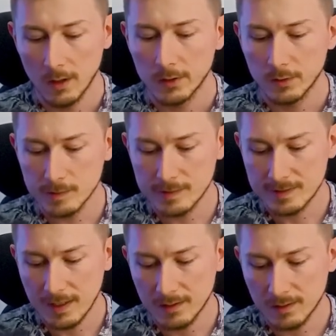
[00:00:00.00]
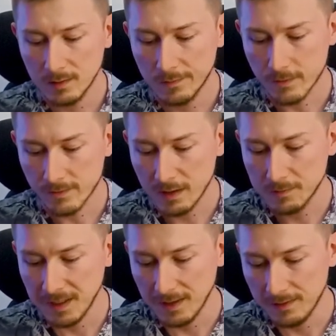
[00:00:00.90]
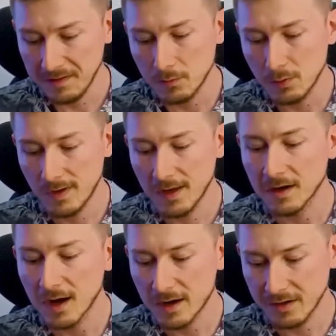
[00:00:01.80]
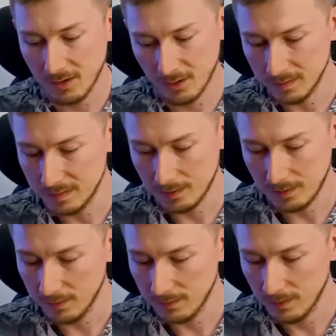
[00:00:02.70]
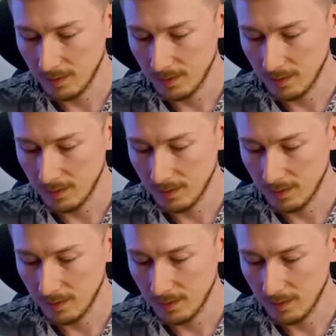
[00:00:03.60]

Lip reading: Use this ending for nouns ending with a hard consonant.